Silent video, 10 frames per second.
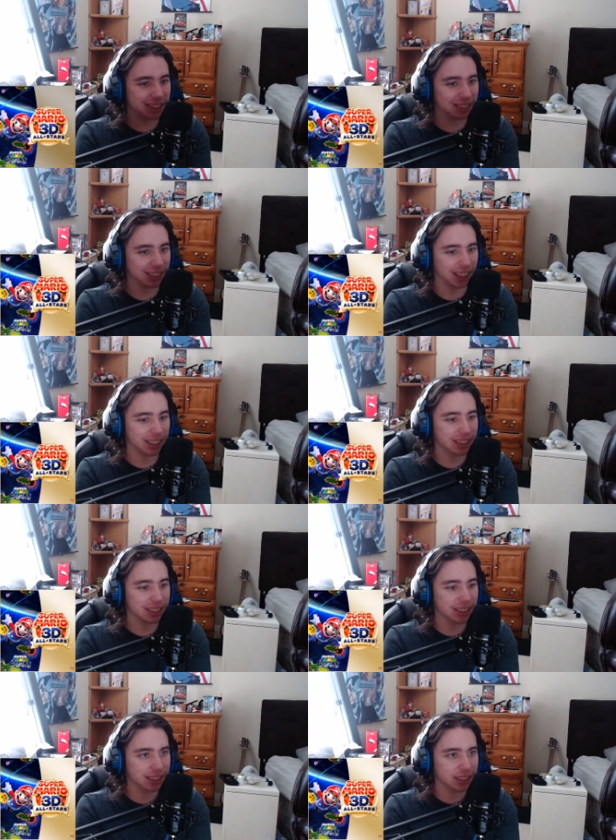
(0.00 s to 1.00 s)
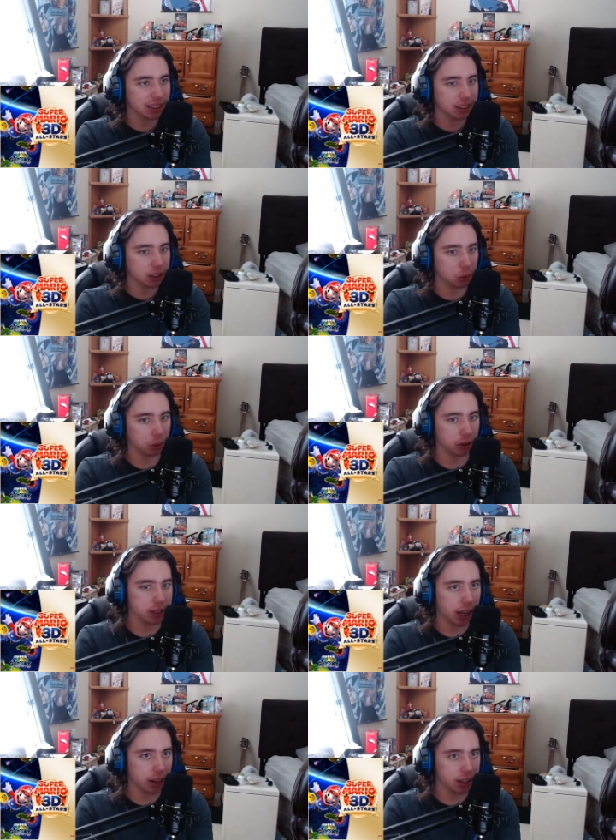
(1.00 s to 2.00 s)
Okay. Where is
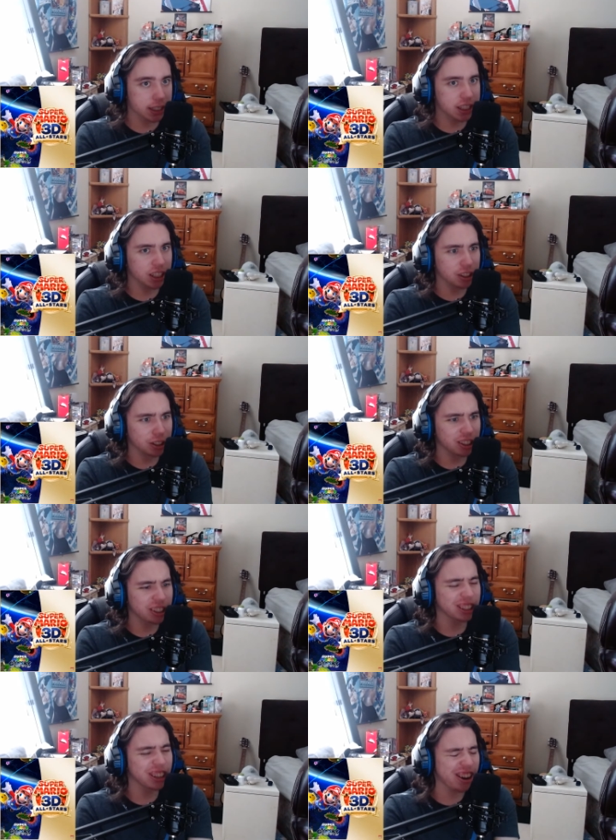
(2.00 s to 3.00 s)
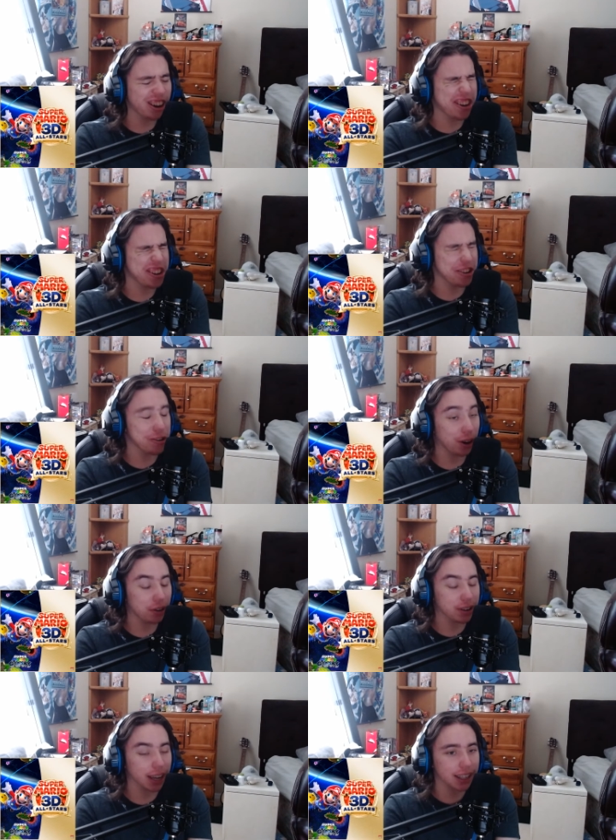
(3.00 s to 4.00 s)
Galaxy 2?
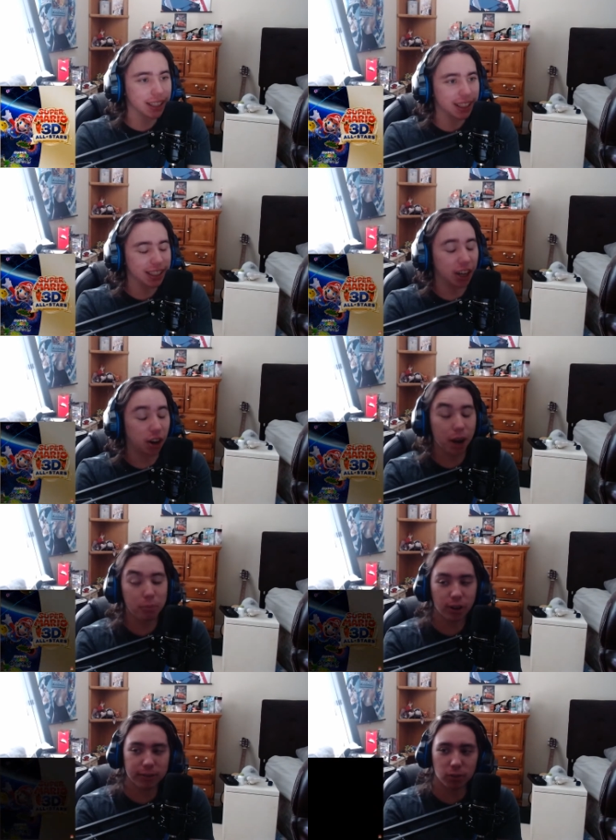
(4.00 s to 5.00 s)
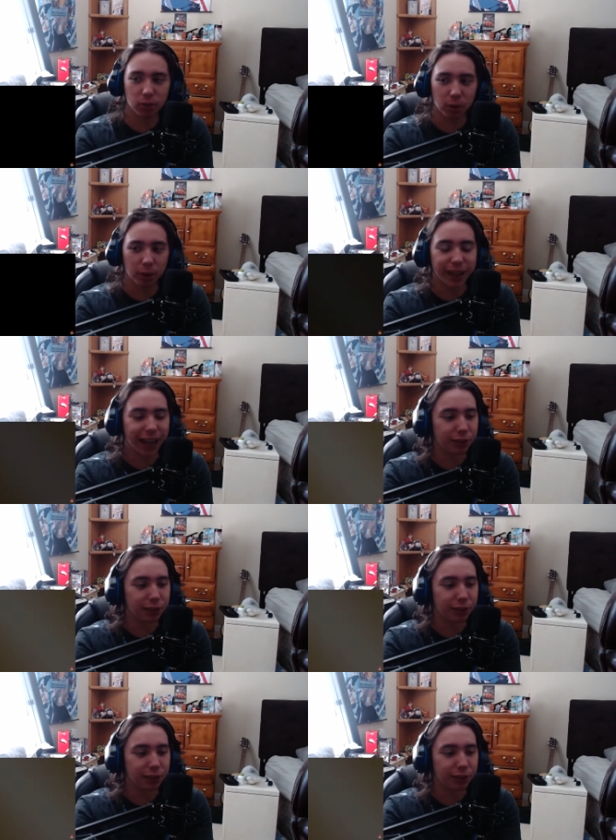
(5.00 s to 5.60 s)
Okay. No, I'm grateful for what we have.